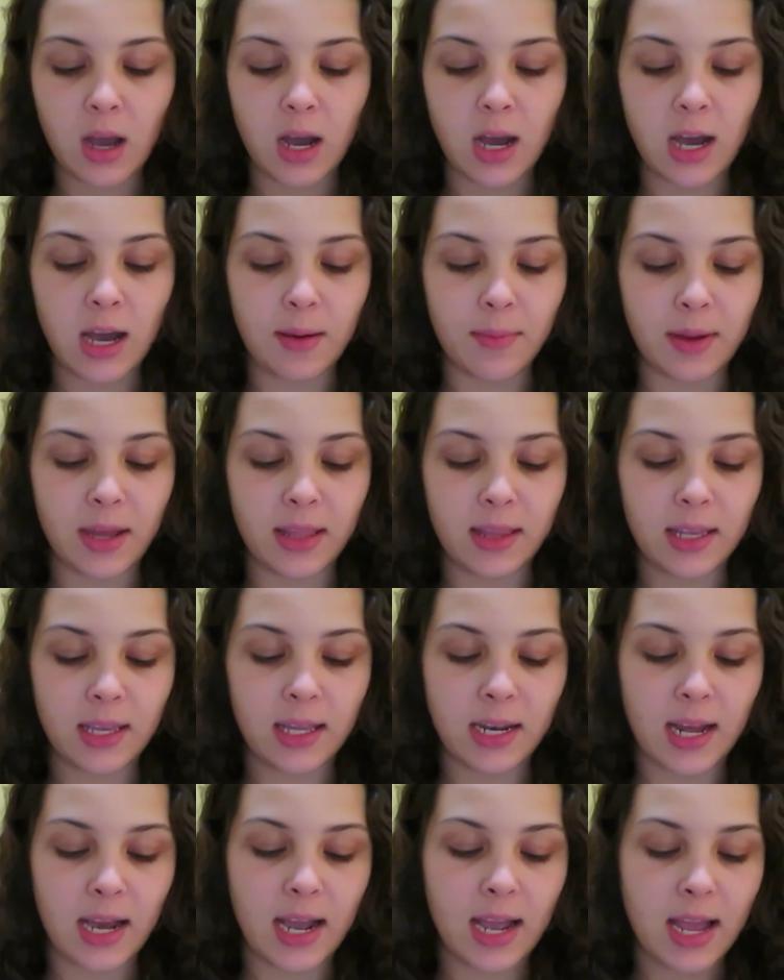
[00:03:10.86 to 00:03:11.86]
And
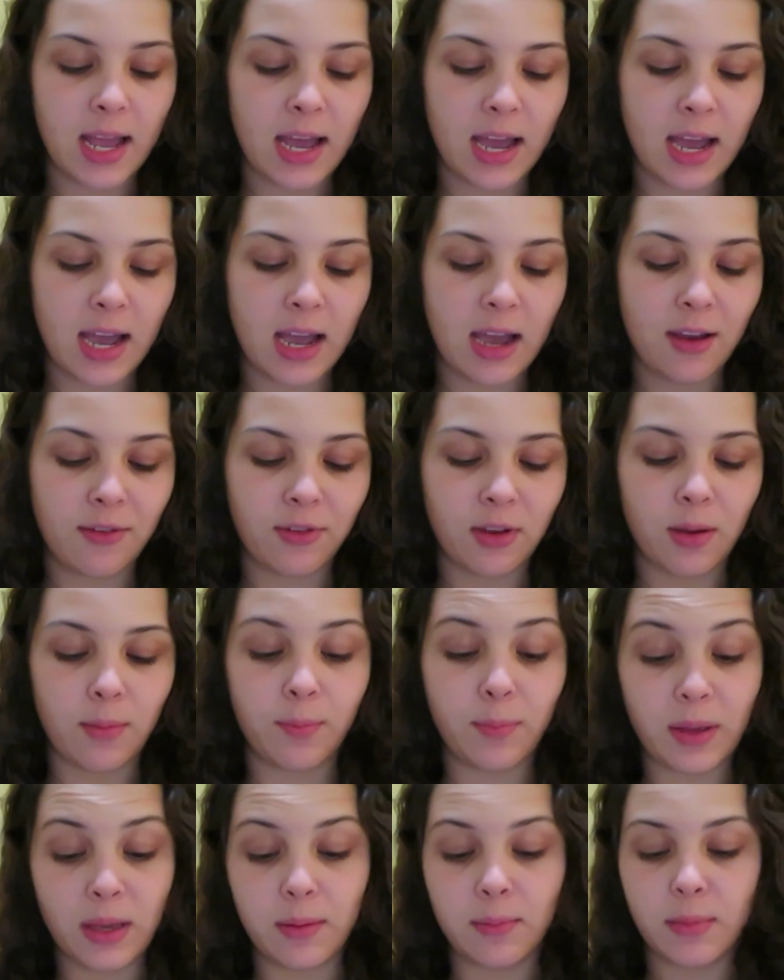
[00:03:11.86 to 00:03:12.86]
then I have
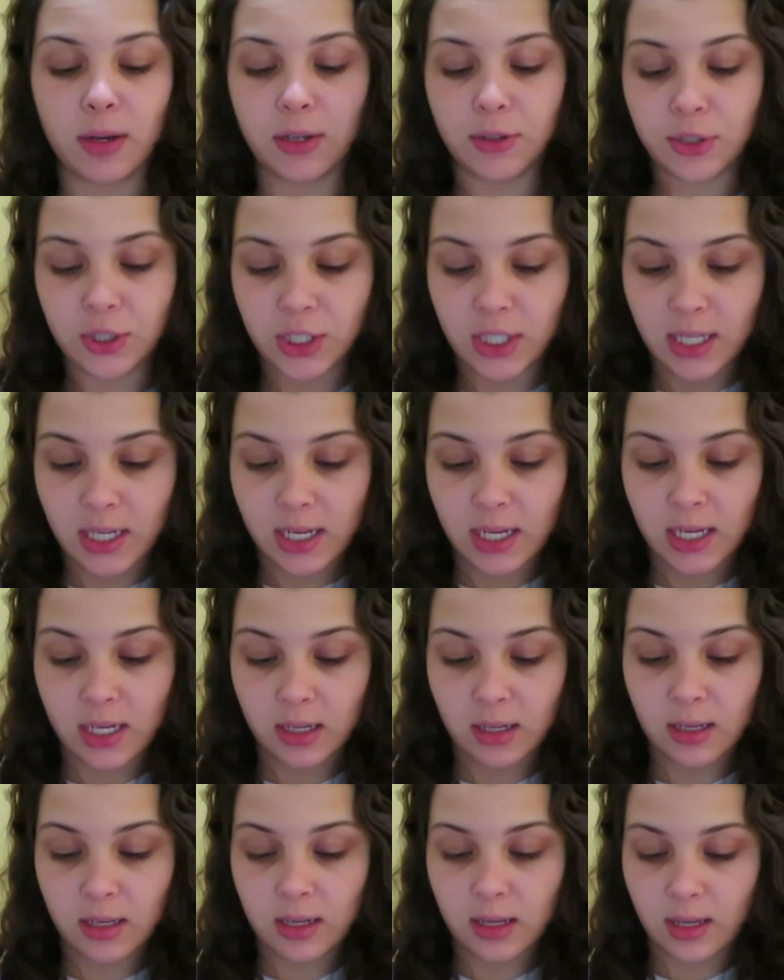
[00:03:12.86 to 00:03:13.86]

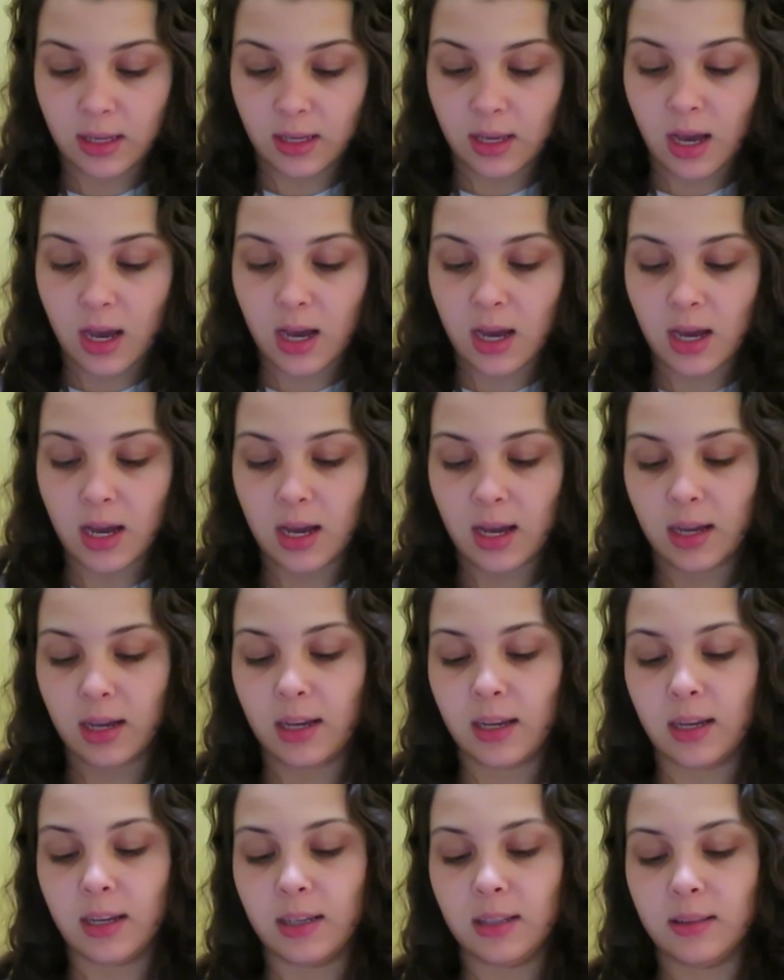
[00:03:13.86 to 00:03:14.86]
Bitmoji,
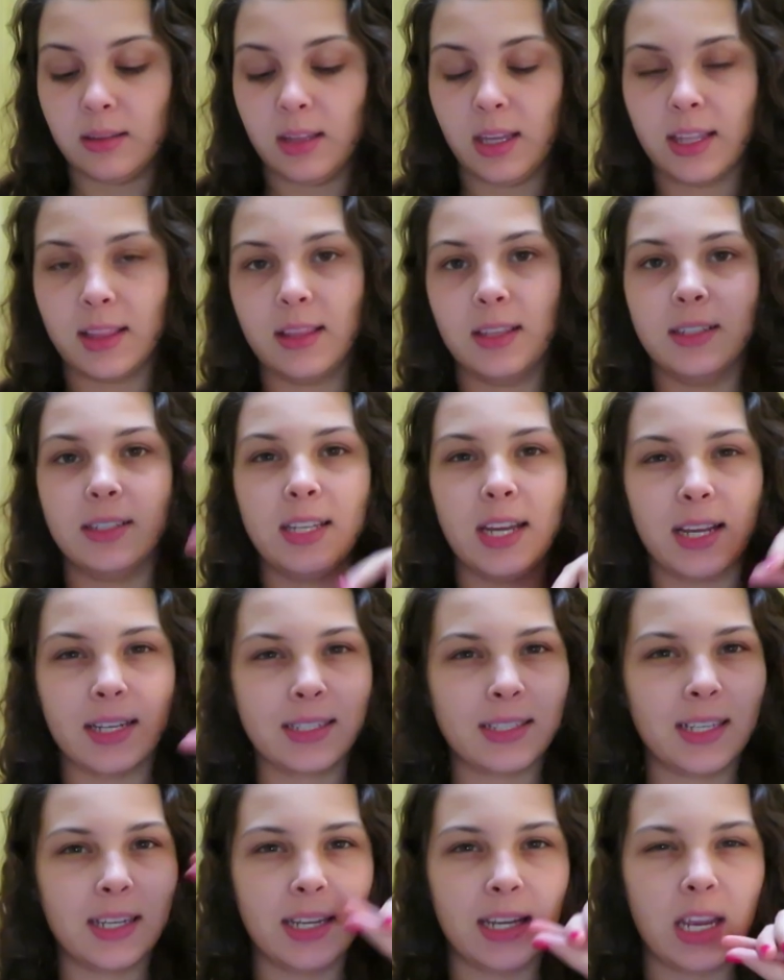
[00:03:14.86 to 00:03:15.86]
the
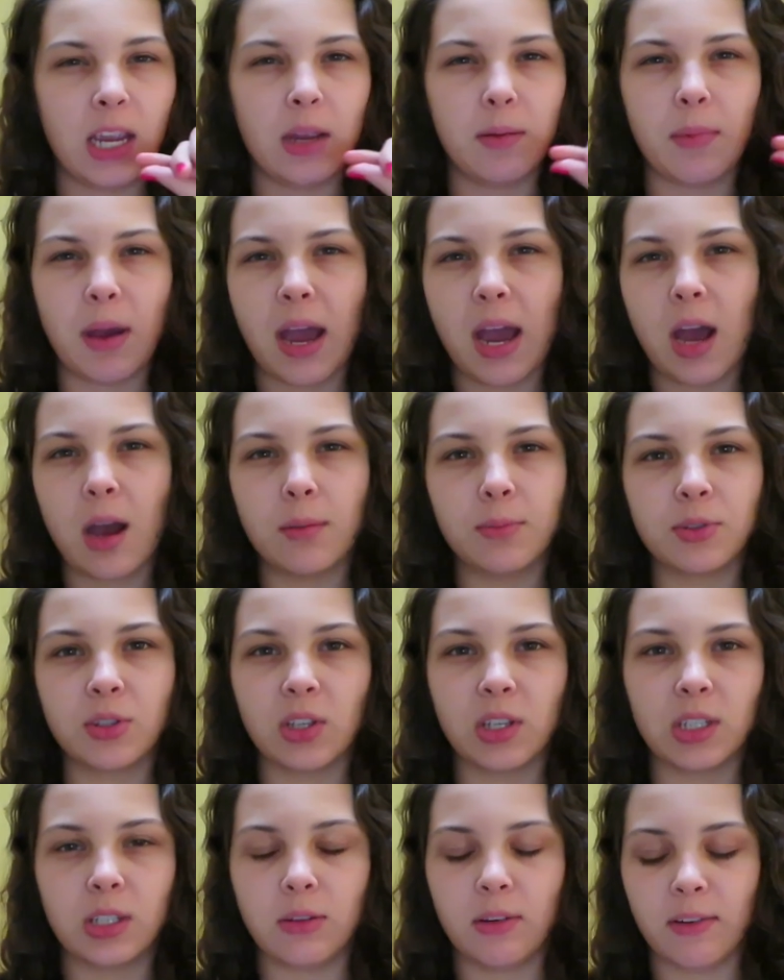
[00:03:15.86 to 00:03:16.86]
texting game app,
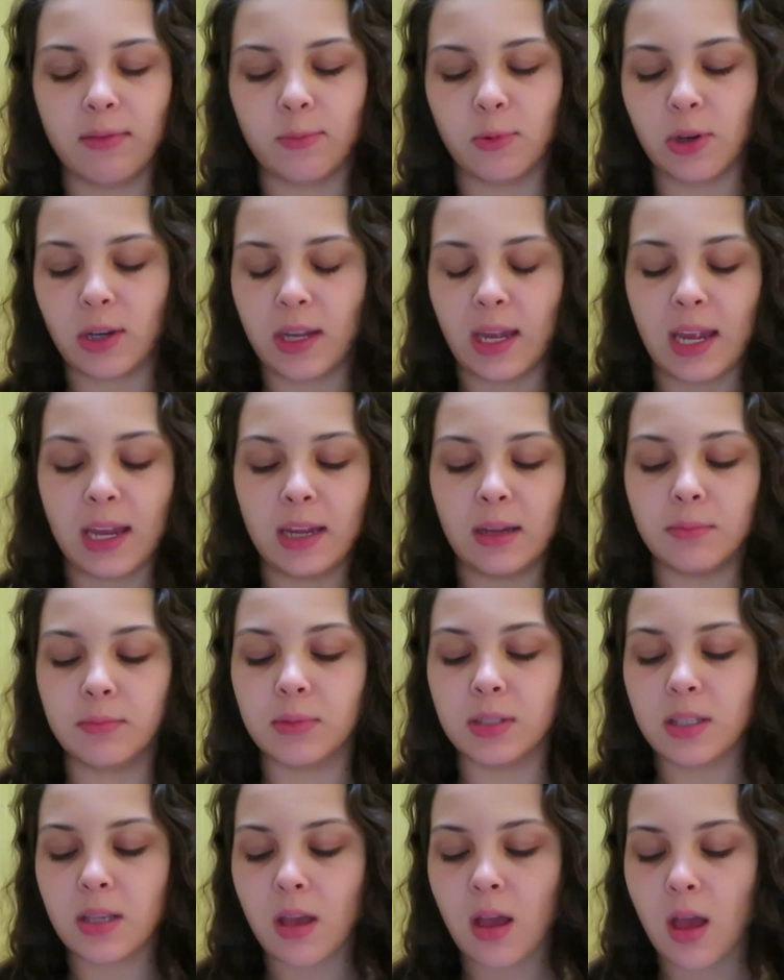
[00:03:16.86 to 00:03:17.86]
so you have more
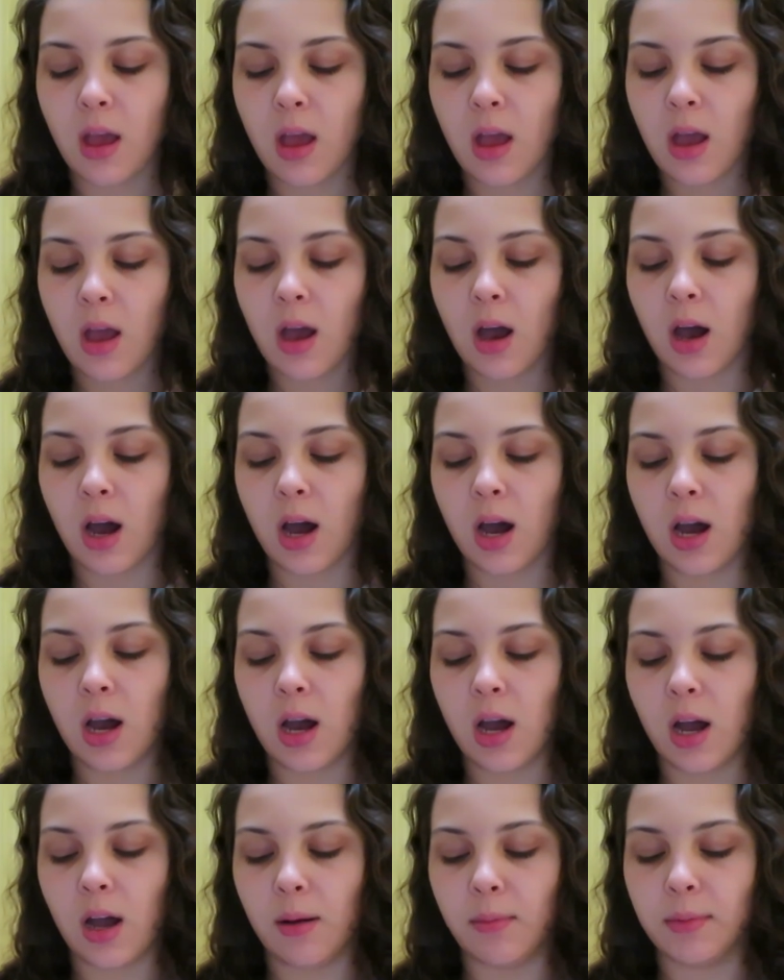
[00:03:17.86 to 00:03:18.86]
games,
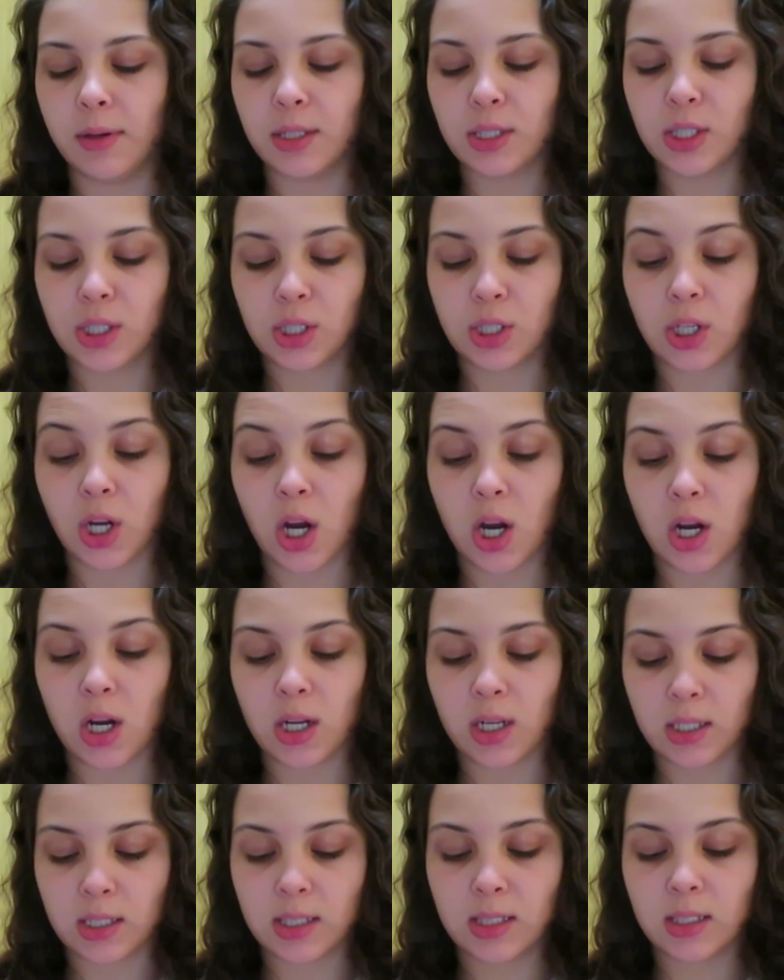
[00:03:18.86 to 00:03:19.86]

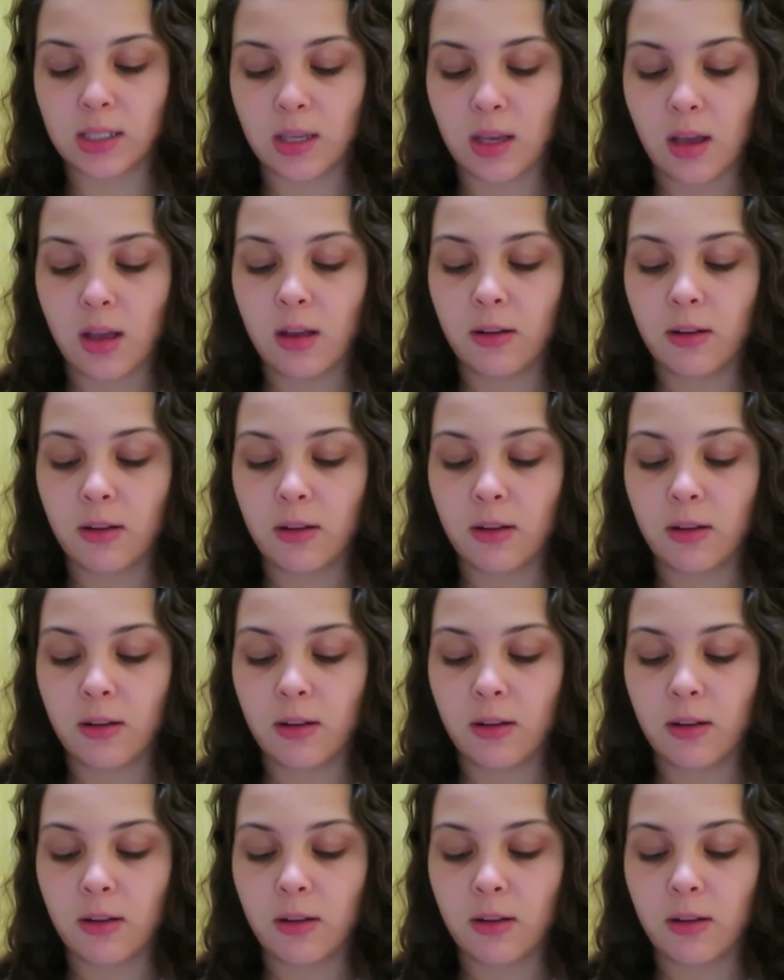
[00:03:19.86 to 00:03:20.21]
stocks,